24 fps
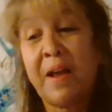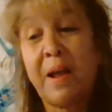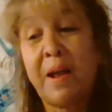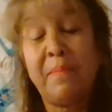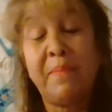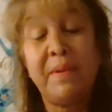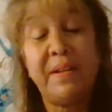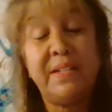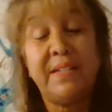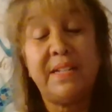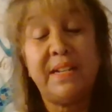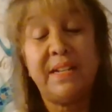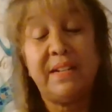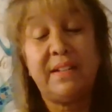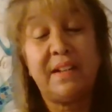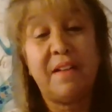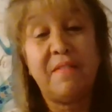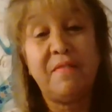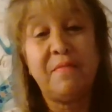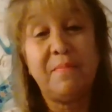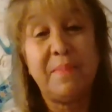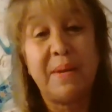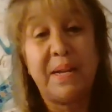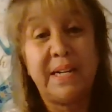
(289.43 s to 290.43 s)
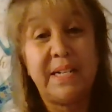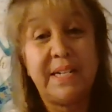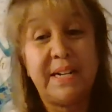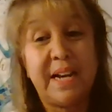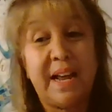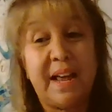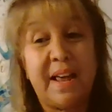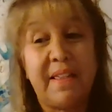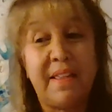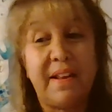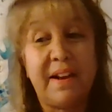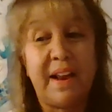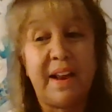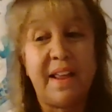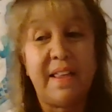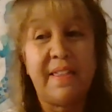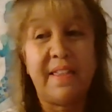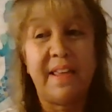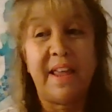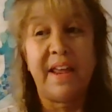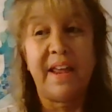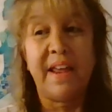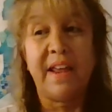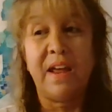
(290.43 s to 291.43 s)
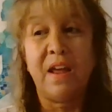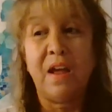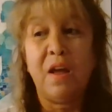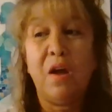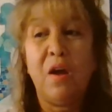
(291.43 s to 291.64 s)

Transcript: families that love me to death. And I think